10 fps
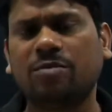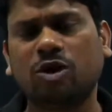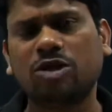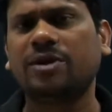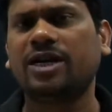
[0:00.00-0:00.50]

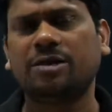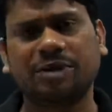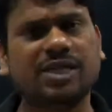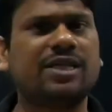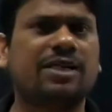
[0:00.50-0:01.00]
MOSFET and
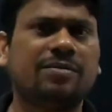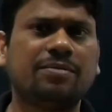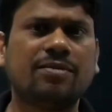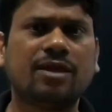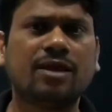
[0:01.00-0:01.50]
BJT,
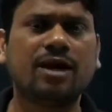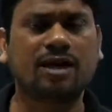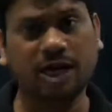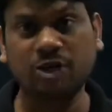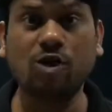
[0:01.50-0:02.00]

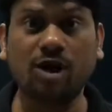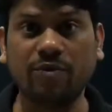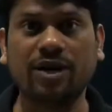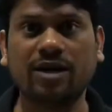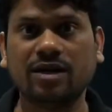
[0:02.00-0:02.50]
controlled
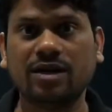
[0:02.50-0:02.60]
one.